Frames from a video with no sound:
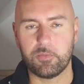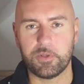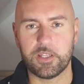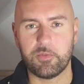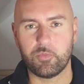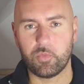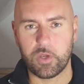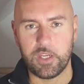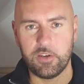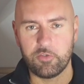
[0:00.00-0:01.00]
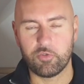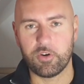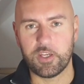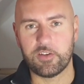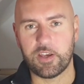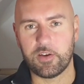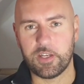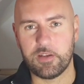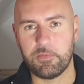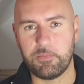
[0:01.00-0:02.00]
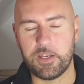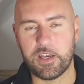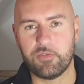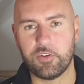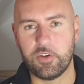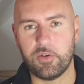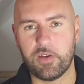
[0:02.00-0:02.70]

But then in the dry down, in the mid-afternoon,